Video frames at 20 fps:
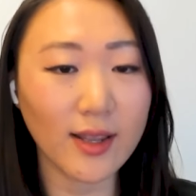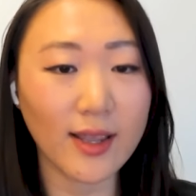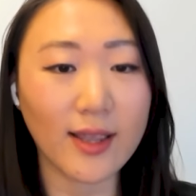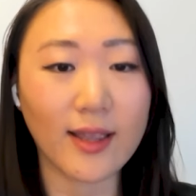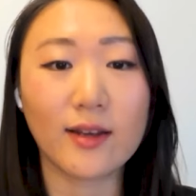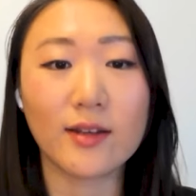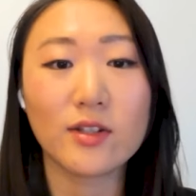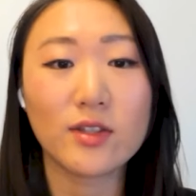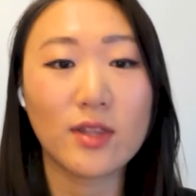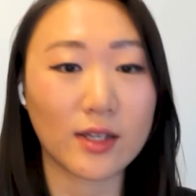
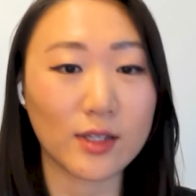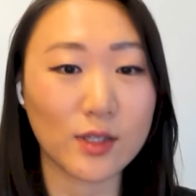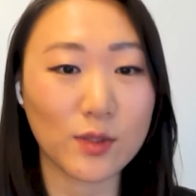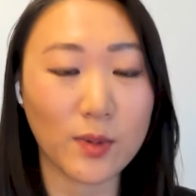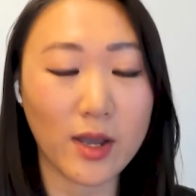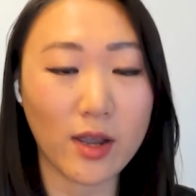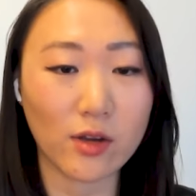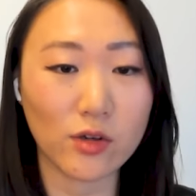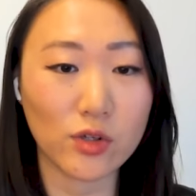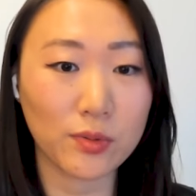And that's
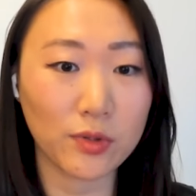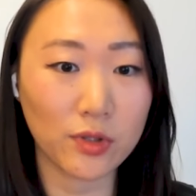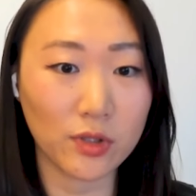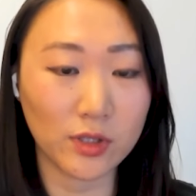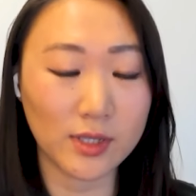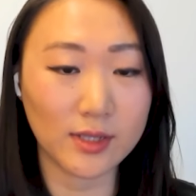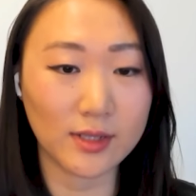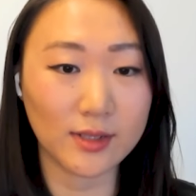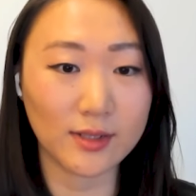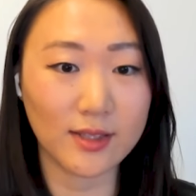why
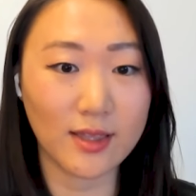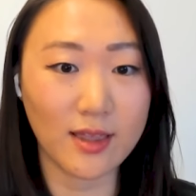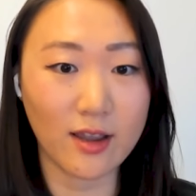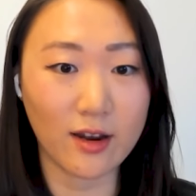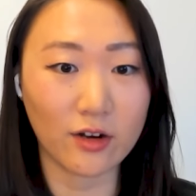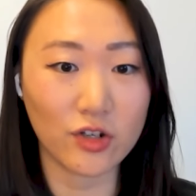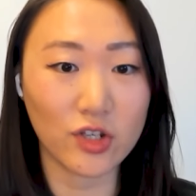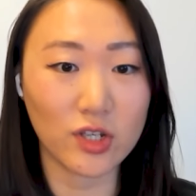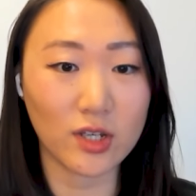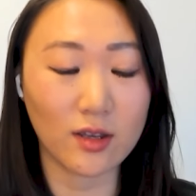Entreprenista is
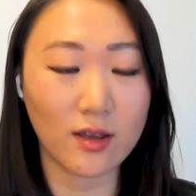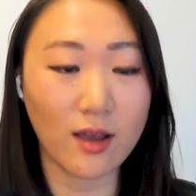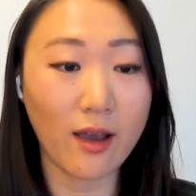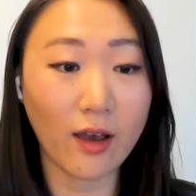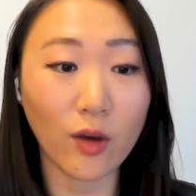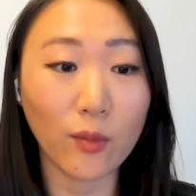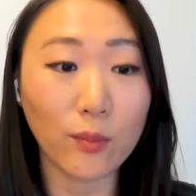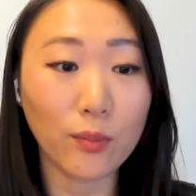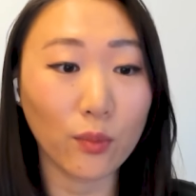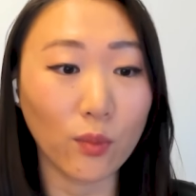there to
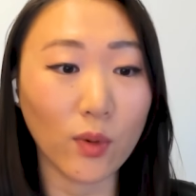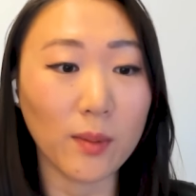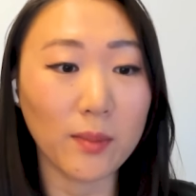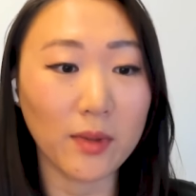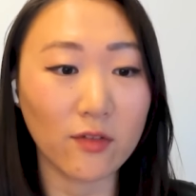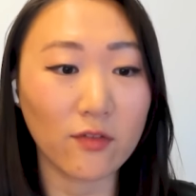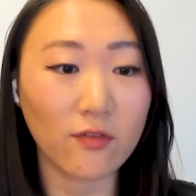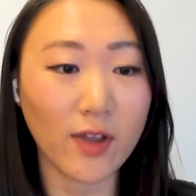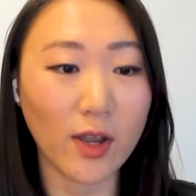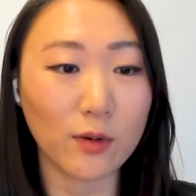help
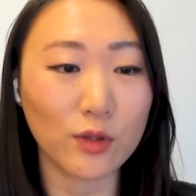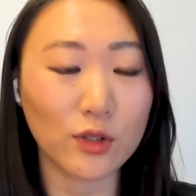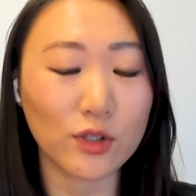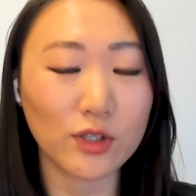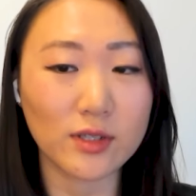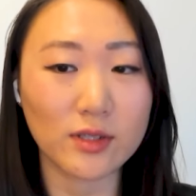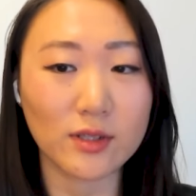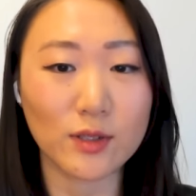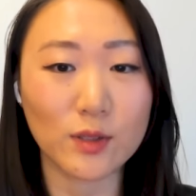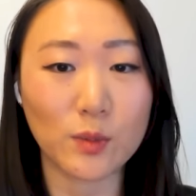women
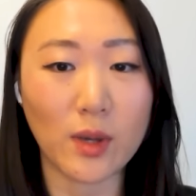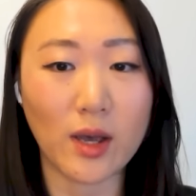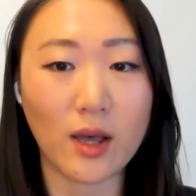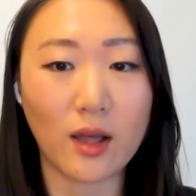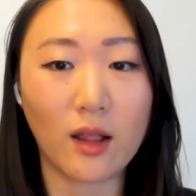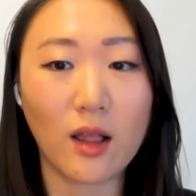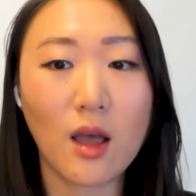founders as well.